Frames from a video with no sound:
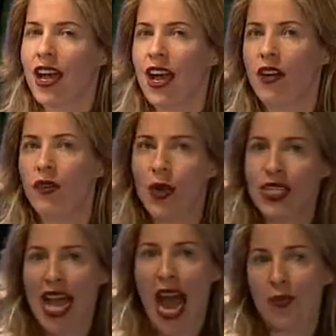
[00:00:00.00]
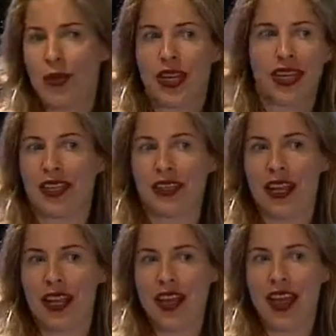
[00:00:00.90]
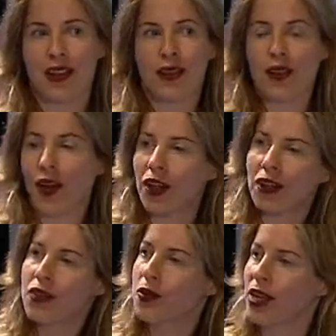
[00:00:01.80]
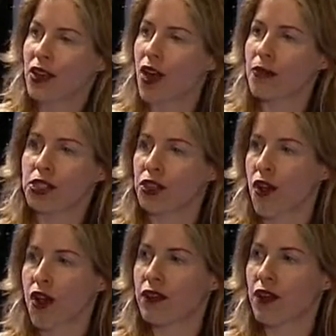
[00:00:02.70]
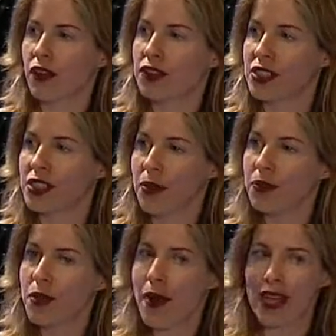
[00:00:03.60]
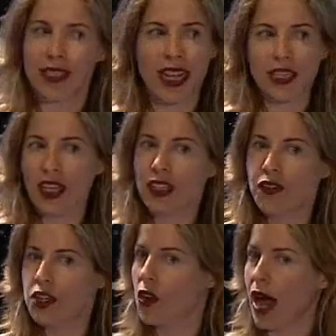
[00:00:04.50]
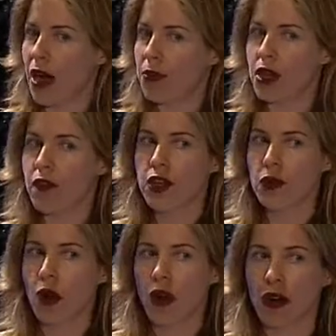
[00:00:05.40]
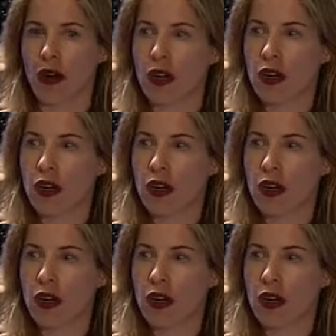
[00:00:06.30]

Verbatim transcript: of what's happening, and, and all of you here, I'm sure, are involved in some capacity. Actually, I'd love to know how many of you are,